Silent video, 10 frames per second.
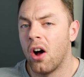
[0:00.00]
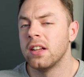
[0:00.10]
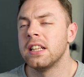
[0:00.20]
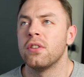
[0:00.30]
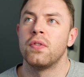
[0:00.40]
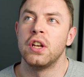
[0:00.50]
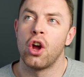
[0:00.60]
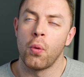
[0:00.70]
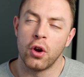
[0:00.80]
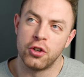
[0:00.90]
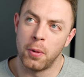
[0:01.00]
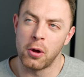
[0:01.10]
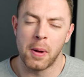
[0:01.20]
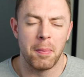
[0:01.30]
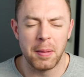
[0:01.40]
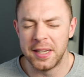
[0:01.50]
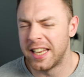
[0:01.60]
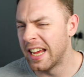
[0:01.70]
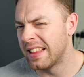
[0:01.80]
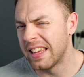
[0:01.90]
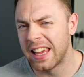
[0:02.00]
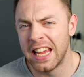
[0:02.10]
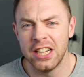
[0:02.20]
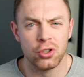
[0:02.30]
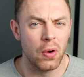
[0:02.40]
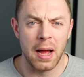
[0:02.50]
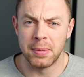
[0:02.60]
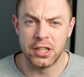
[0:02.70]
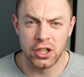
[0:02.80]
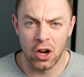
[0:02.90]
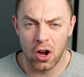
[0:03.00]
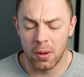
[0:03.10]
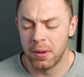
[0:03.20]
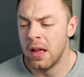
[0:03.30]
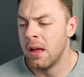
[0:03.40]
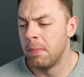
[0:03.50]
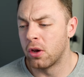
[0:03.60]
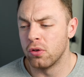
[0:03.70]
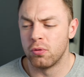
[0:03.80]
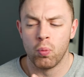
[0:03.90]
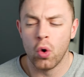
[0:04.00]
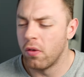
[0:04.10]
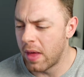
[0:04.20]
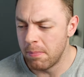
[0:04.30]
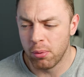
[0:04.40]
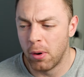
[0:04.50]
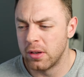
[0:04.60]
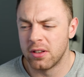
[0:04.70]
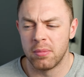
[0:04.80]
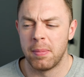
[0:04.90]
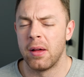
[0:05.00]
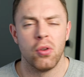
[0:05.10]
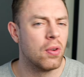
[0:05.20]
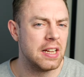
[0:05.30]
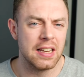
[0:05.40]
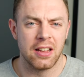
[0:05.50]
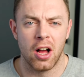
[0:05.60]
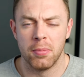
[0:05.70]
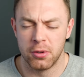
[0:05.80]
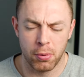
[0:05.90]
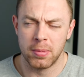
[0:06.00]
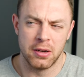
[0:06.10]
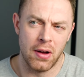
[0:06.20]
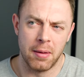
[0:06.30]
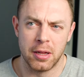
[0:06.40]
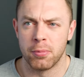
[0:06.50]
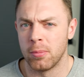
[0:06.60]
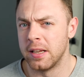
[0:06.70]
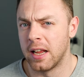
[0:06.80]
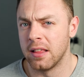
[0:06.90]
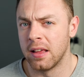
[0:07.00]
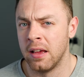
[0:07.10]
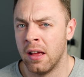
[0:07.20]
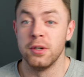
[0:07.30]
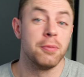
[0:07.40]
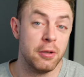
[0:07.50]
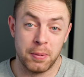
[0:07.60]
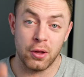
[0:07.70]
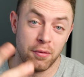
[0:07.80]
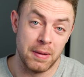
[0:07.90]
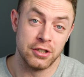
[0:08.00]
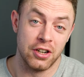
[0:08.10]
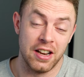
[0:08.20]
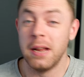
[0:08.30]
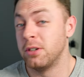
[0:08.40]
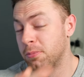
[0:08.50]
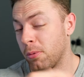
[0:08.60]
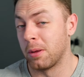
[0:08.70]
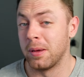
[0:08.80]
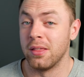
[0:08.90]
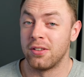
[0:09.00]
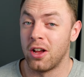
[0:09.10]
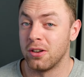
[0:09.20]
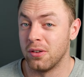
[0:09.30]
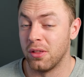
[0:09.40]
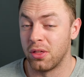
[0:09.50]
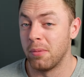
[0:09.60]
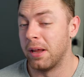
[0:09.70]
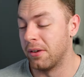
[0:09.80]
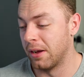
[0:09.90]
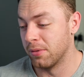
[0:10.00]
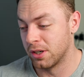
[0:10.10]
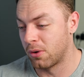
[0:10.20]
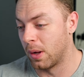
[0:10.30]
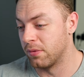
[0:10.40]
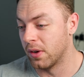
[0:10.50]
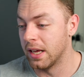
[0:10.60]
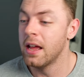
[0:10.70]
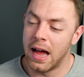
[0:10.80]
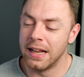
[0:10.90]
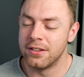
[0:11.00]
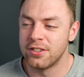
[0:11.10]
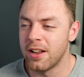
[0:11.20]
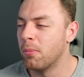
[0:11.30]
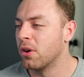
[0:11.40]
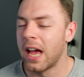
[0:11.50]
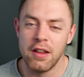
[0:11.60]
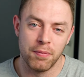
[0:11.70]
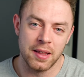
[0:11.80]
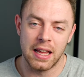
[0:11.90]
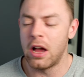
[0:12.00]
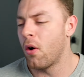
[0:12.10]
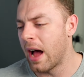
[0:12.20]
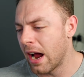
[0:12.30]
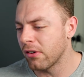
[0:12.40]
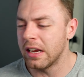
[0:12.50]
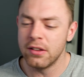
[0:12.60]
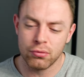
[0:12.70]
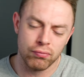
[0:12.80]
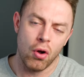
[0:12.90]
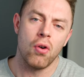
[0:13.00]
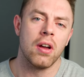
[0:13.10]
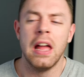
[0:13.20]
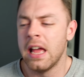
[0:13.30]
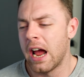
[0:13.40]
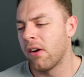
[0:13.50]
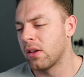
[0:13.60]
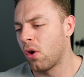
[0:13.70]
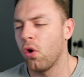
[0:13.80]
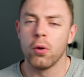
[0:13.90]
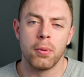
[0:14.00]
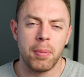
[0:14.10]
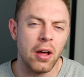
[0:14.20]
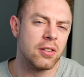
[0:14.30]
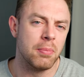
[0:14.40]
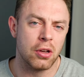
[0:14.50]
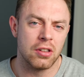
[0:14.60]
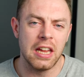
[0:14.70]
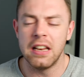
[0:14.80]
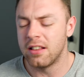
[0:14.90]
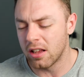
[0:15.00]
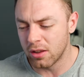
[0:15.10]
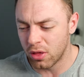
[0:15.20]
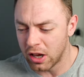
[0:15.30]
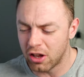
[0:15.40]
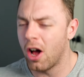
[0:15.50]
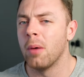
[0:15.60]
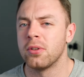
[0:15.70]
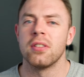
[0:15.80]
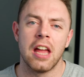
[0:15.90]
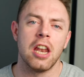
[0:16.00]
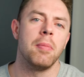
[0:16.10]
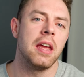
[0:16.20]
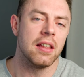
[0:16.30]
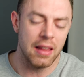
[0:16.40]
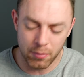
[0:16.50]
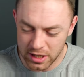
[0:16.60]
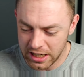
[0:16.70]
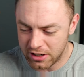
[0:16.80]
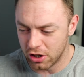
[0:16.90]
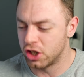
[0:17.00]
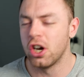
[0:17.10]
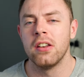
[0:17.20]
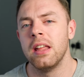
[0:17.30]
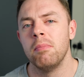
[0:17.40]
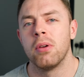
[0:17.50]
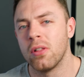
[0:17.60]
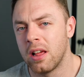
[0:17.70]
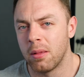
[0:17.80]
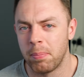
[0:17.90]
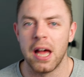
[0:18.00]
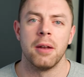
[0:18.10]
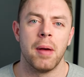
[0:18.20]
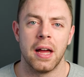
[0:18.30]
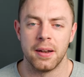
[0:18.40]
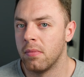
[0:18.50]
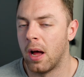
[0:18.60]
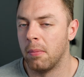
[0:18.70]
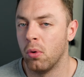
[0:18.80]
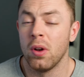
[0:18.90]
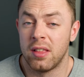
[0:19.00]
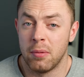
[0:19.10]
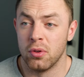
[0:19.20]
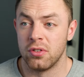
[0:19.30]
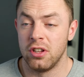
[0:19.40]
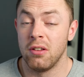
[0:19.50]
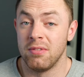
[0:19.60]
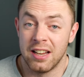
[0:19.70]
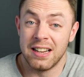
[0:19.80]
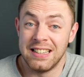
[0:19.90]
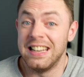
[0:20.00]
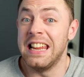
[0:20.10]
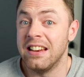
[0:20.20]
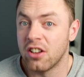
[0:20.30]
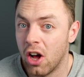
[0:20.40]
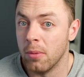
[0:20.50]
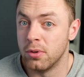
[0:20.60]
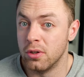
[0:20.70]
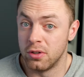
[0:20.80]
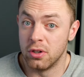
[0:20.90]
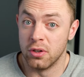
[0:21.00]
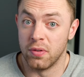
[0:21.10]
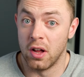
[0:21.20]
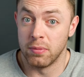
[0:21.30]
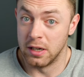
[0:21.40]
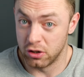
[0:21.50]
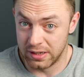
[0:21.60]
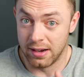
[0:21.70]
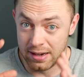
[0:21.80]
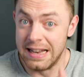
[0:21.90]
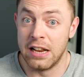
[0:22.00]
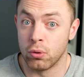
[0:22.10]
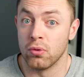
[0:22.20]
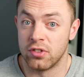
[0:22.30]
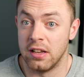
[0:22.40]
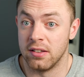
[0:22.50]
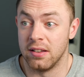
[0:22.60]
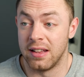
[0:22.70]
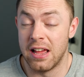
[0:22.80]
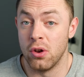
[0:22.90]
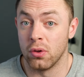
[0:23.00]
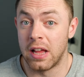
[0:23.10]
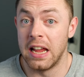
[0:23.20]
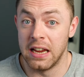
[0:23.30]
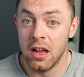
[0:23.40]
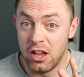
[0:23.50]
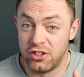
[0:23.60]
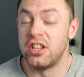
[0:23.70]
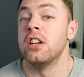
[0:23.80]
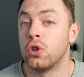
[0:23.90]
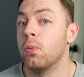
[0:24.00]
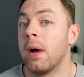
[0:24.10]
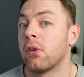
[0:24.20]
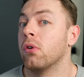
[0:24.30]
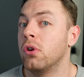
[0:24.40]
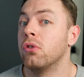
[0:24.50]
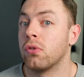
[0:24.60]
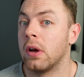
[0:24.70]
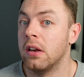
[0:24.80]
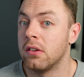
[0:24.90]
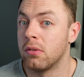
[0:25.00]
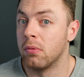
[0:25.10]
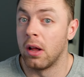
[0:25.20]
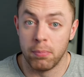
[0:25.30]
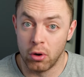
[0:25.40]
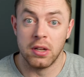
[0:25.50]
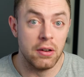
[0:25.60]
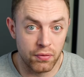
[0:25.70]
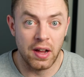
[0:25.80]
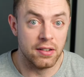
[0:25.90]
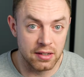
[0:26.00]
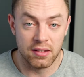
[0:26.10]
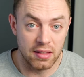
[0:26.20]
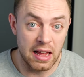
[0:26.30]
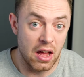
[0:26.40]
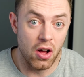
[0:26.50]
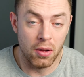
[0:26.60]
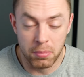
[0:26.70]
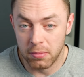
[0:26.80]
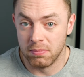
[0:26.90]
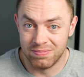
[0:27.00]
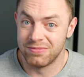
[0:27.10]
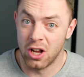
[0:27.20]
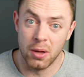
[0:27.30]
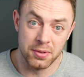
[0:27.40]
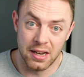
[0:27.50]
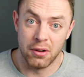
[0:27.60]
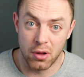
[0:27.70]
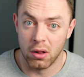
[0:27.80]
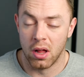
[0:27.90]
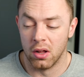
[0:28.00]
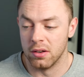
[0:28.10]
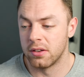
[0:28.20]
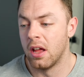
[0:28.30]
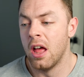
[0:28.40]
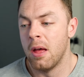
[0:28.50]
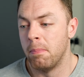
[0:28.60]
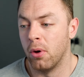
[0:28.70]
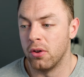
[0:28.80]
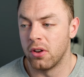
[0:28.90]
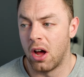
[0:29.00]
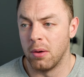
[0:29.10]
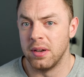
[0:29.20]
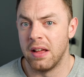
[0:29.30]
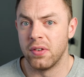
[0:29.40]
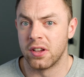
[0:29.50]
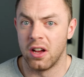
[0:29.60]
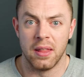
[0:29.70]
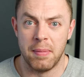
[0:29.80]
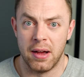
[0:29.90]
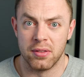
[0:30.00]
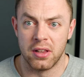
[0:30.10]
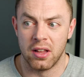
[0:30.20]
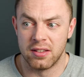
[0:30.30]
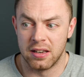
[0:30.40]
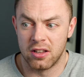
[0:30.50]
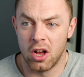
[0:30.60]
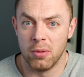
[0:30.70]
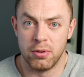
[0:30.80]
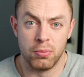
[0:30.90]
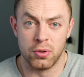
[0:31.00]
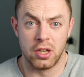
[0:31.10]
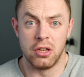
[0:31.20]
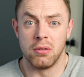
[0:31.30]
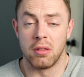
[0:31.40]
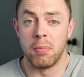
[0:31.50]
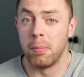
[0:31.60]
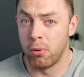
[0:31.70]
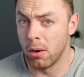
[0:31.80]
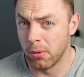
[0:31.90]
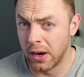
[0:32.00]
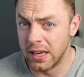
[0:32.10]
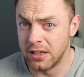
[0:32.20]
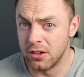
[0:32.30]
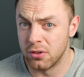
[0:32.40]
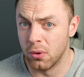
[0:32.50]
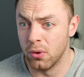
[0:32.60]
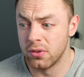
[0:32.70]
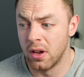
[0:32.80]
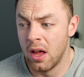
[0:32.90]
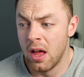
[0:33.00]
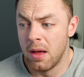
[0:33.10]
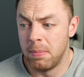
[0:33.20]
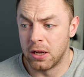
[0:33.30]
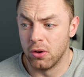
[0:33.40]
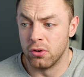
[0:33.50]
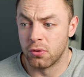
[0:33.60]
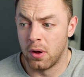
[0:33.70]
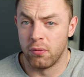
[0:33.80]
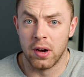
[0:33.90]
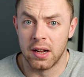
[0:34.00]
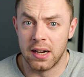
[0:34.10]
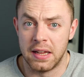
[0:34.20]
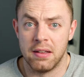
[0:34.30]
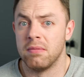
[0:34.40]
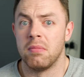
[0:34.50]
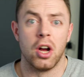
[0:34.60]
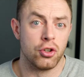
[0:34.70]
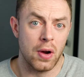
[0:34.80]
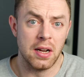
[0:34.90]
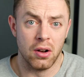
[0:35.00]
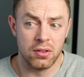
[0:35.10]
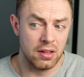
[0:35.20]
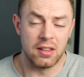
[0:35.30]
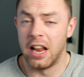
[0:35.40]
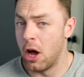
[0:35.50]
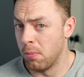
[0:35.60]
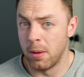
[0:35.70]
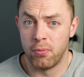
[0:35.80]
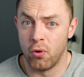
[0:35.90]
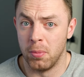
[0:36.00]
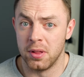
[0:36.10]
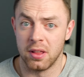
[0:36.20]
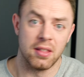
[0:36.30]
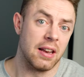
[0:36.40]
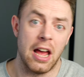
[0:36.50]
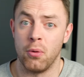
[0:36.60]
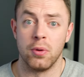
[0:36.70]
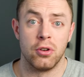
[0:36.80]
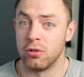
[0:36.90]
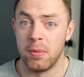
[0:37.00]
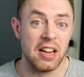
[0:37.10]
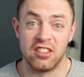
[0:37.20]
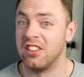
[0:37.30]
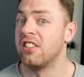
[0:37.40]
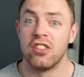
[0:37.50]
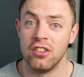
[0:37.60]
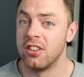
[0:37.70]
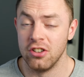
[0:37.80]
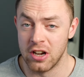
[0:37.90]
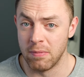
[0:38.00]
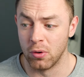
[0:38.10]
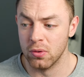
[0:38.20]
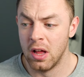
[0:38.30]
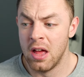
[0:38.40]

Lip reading: I did a video where I spoke about maybe Daisy Keach or Abby Sharp because one of them promoted something about not eating carbs. It's probably not Abby, it's probably Daisy. Which means because I've mentioned her name, she's probably be in the title and the thumbnail now, which is quite funny. And someone came for me saying, oh, Harry is wrong. Harry's a horrible person because he doesn't think carbs are the enemy and that we need to shun him because he's a bad man. All I said was you don't technically need carbs to survive in looking at like literal senses. They are not a essential macronutrient, like protein, fats, they are, but carbs and alcohol aren't. But I would never cut them out. And I said carbs is what I use as my primary energy source because quite frankly, I train a lot. It's going to help my performance. It's going to help with just my existence in general.